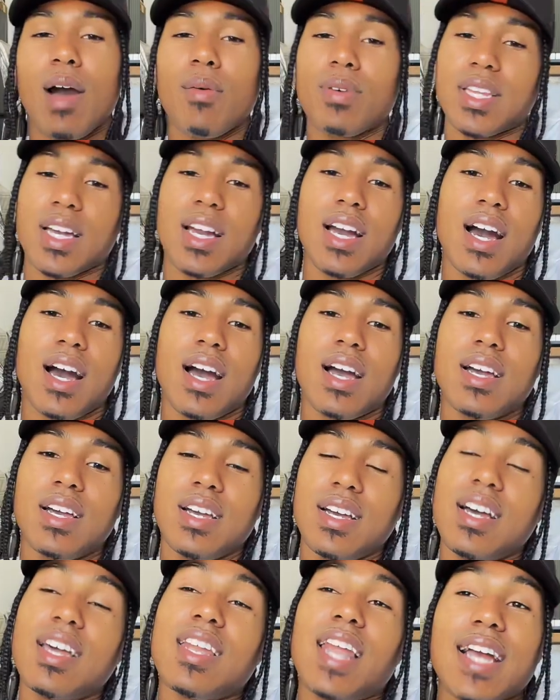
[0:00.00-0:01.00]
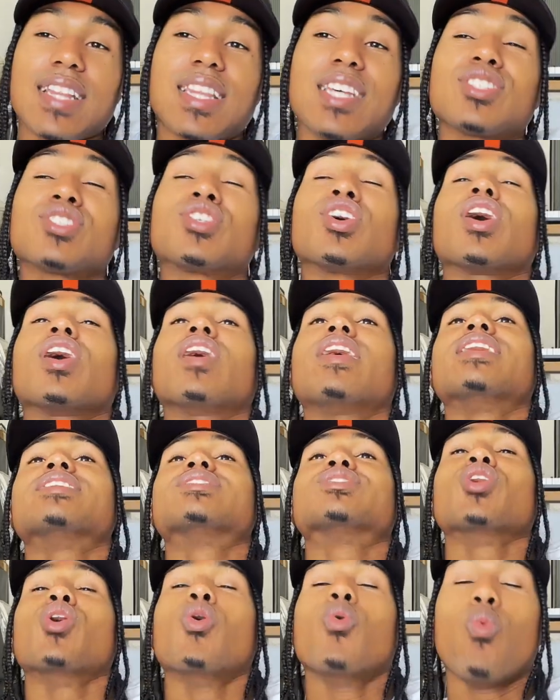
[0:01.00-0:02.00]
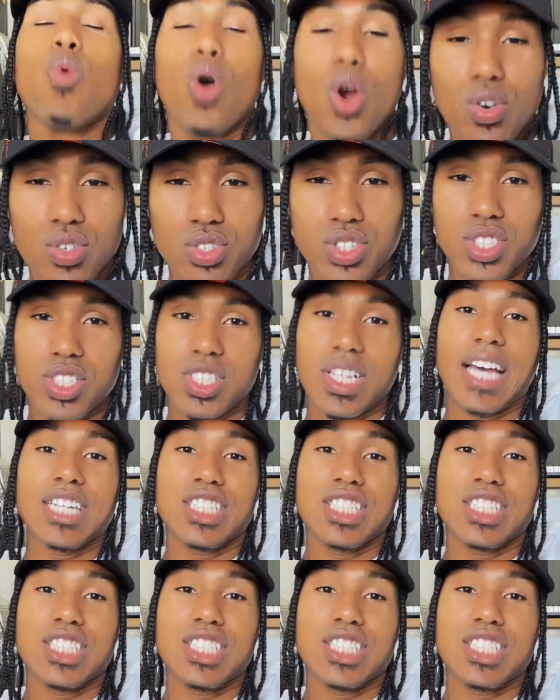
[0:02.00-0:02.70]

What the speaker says: she start making out with the guy. Like this girl is the